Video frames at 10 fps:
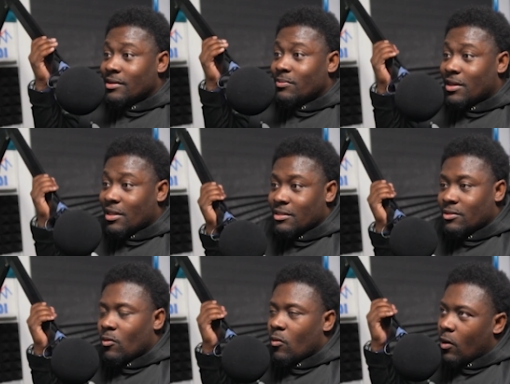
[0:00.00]

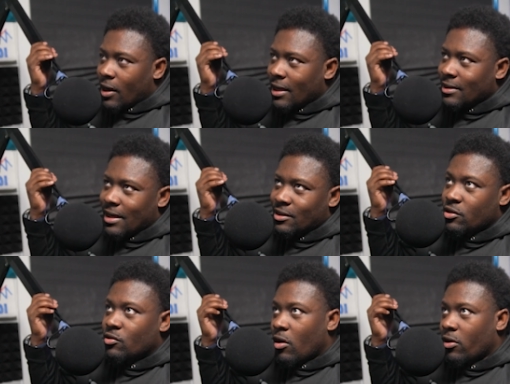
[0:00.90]
because one is actually
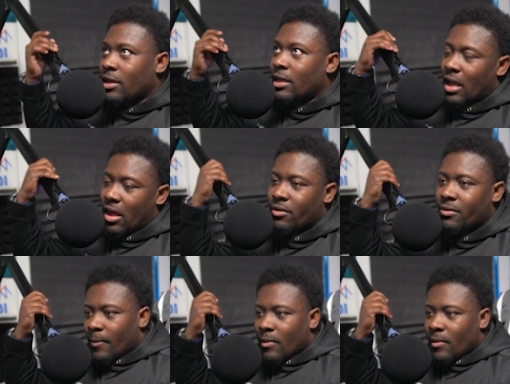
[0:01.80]
stronger than the other,